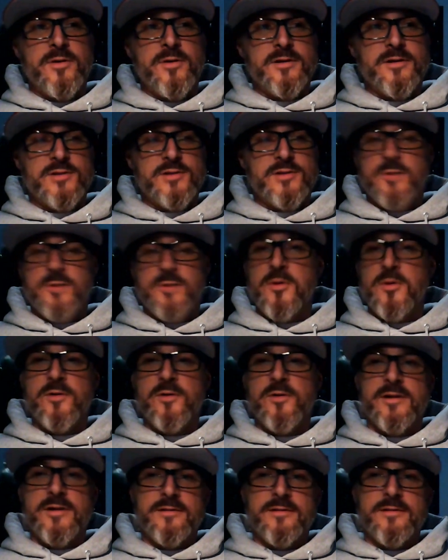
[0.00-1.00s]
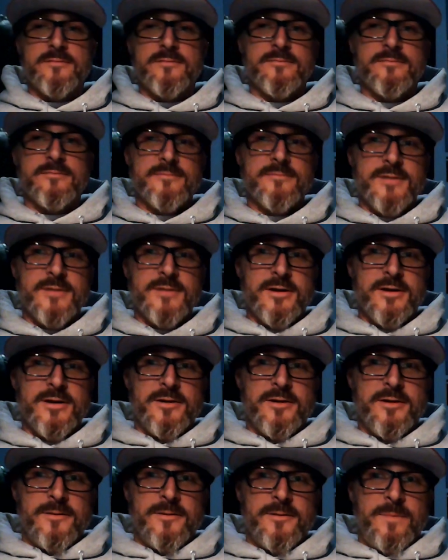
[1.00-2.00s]
going to put a turbo in it and
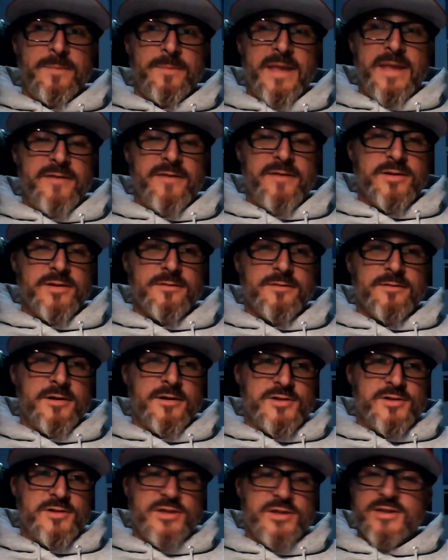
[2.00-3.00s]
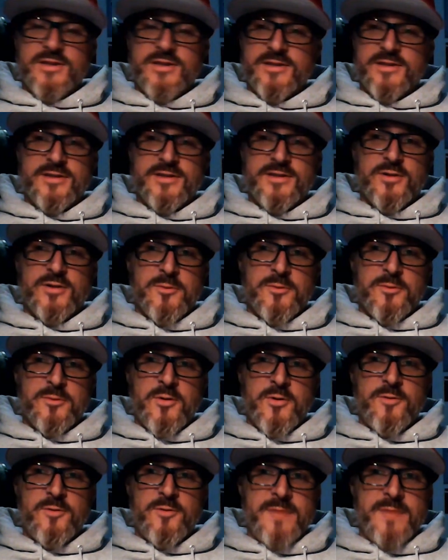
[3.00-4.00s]
have it G60
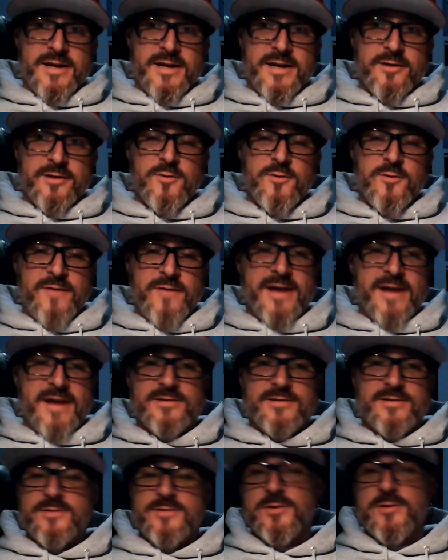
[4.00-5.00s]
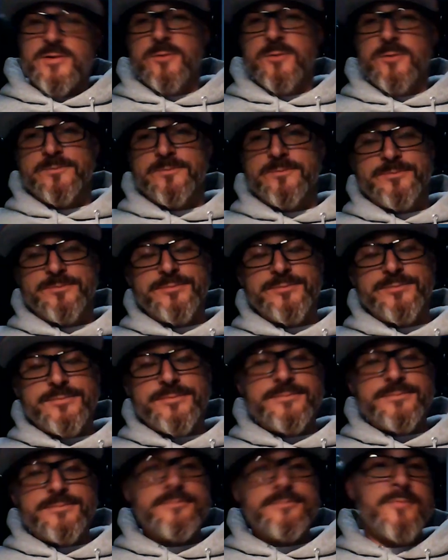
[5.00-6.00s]
turbo and make it go fast. So
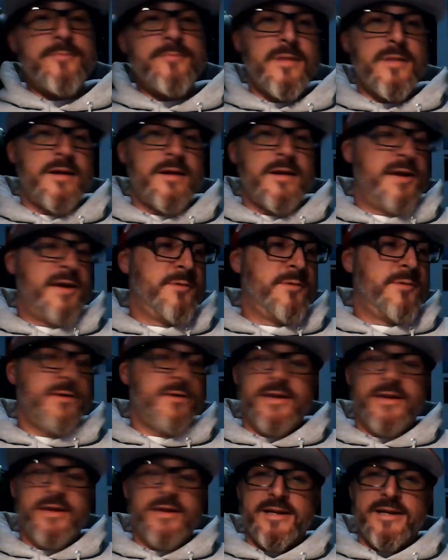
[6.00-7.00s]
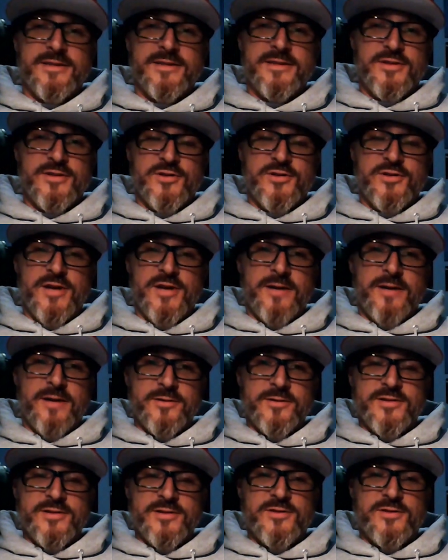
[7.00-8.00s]
kind of regret that decision
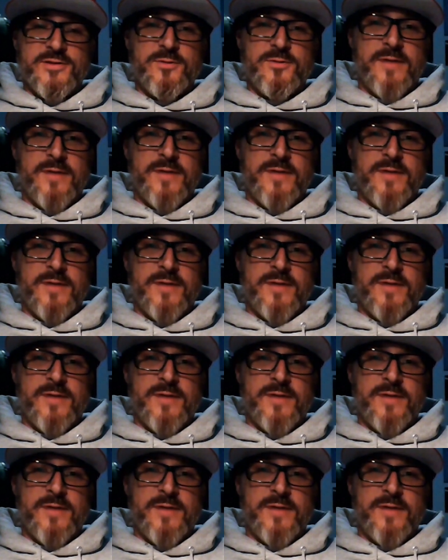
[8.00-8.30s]
now because it's